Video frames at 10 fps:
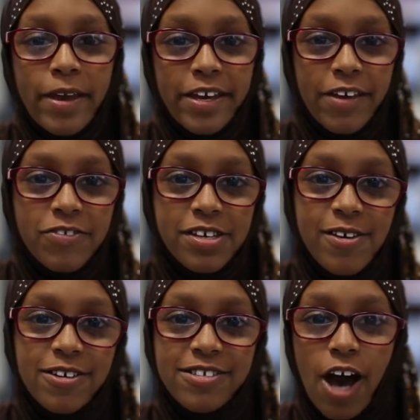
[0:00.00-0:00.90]
It gives
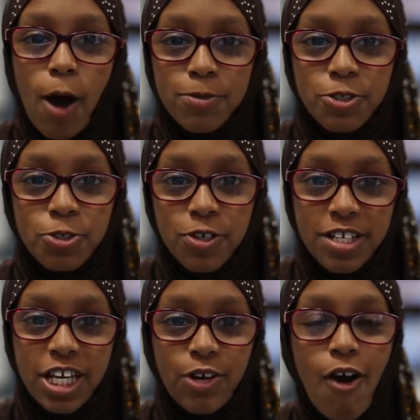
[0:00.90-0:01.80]
kids
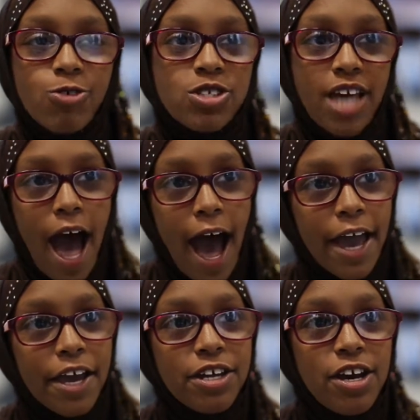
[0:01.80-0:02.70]
opportunity to go
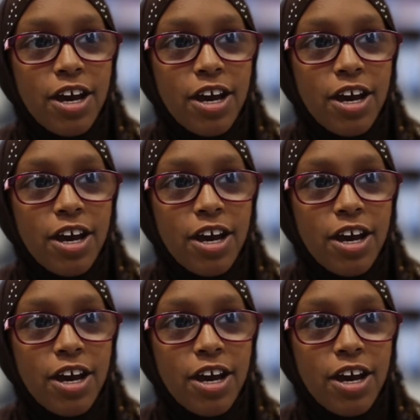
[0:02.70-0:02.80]
outside,